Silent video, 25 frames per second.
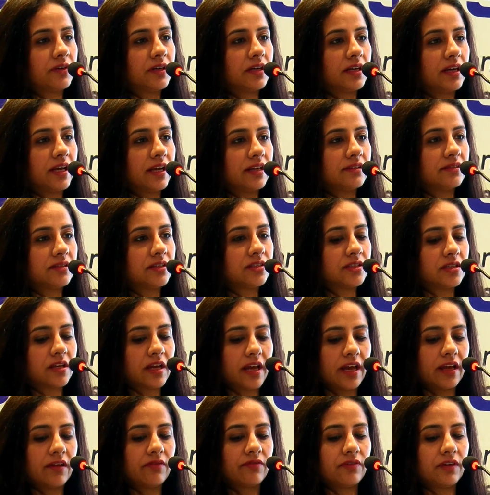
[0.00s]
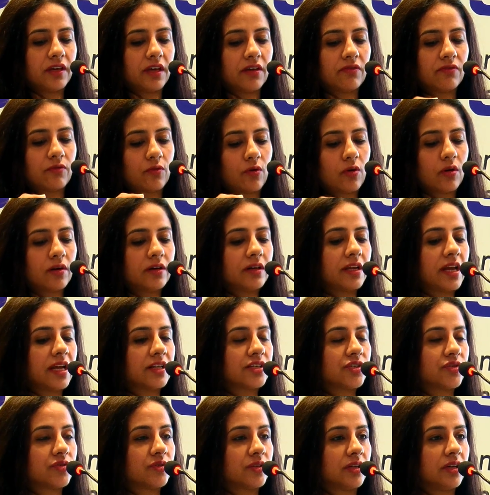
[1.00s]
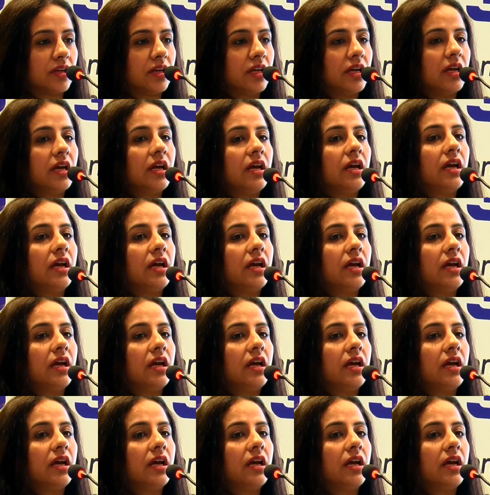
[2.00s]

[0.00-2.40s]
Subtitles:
fertilization, IVF or natural,